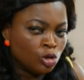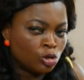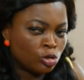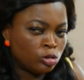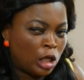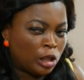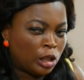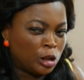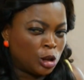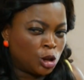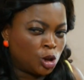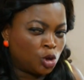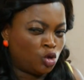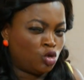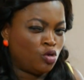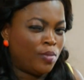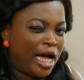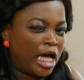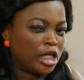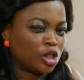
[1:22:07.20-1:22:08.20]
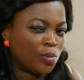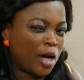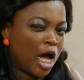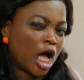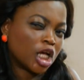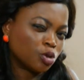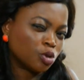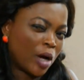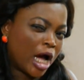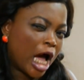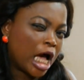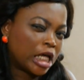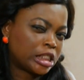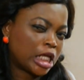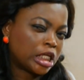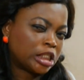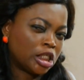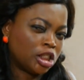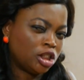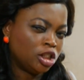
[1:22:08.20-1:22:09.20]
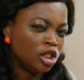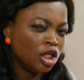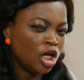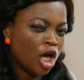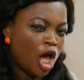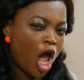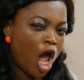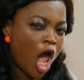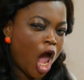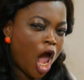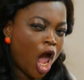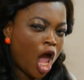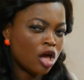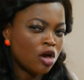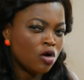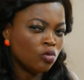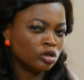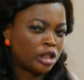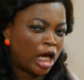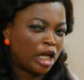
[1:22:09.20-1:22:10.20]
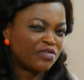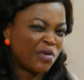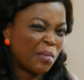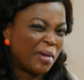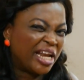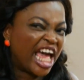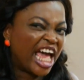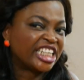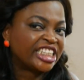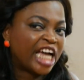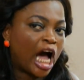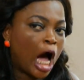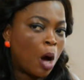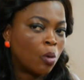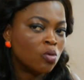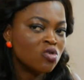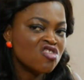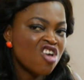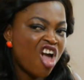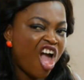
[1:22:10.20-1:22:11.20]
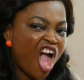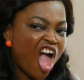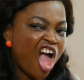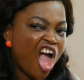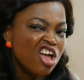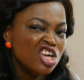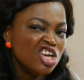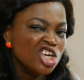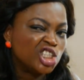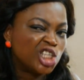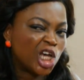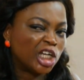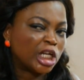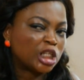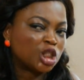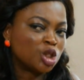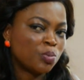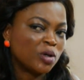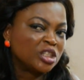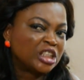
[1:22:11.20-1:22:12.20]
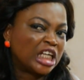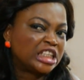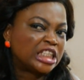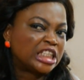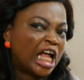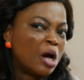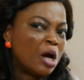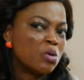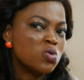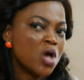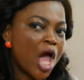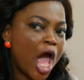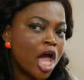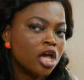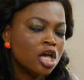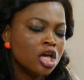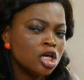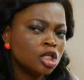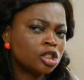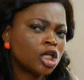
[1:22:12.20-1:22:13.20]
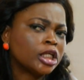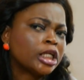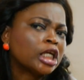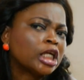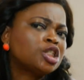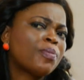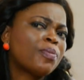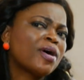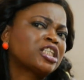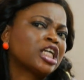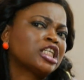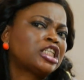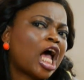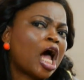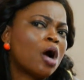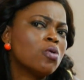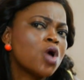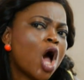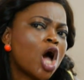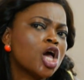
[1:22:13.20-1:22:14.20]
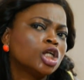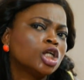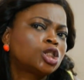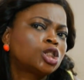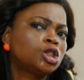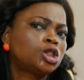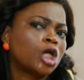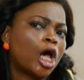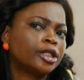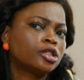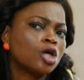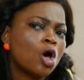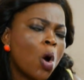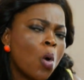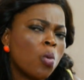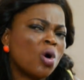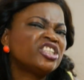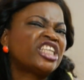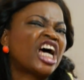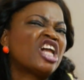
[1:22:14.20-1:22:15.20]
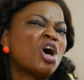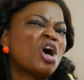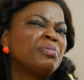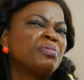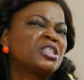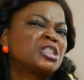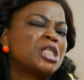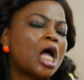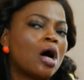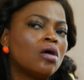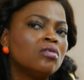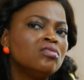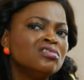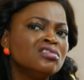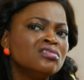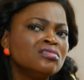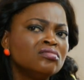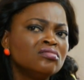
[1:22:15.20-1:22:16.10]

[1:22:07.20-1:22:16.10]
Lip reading: Soon as this, so my god started. Hey, who got it for my nightgown? Hey, if you're a dirty bastard that I wear, your t-shirt, what's that rubbish now?